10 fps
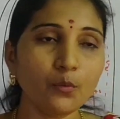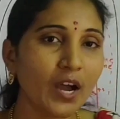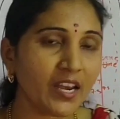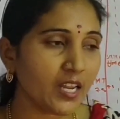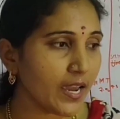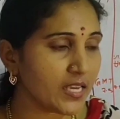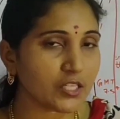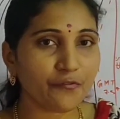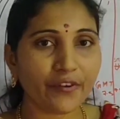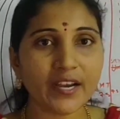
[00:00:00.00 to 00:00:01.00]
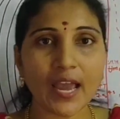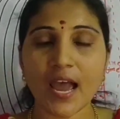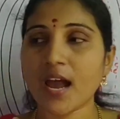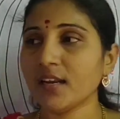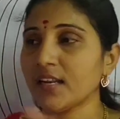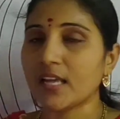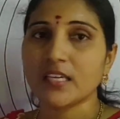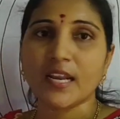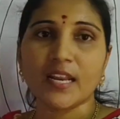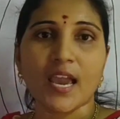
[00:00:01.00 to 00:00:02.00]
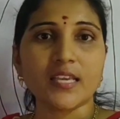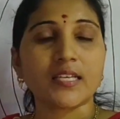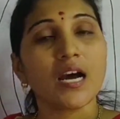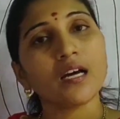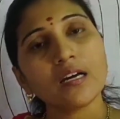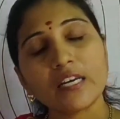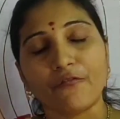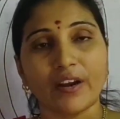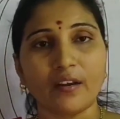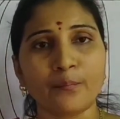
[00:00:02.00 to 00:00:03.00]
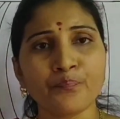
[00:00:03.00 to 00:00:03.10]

in one area is different and in other area is different.